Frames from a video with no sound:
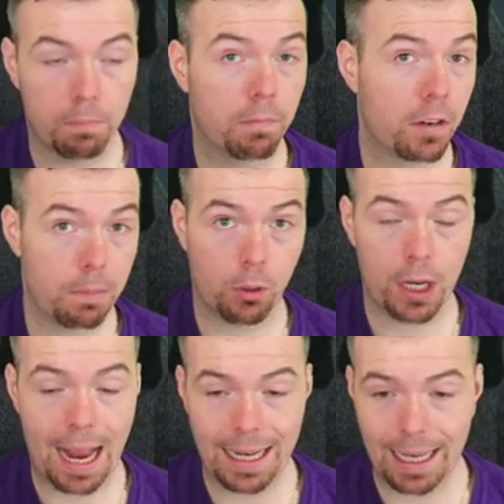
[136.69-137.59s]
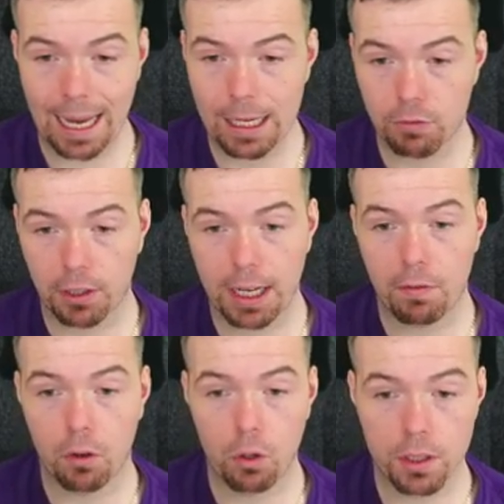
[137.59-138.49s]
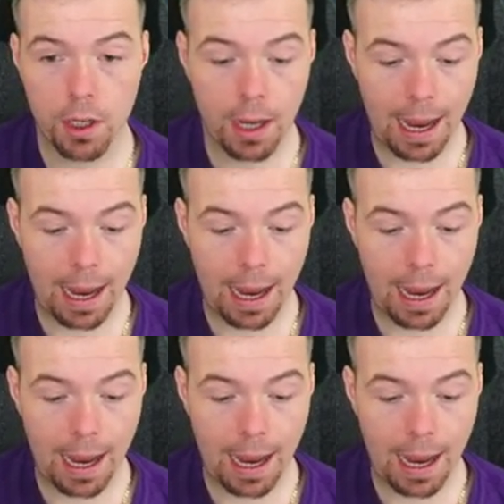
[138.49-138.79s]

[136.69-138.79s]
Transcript: 3.8k each for 84s.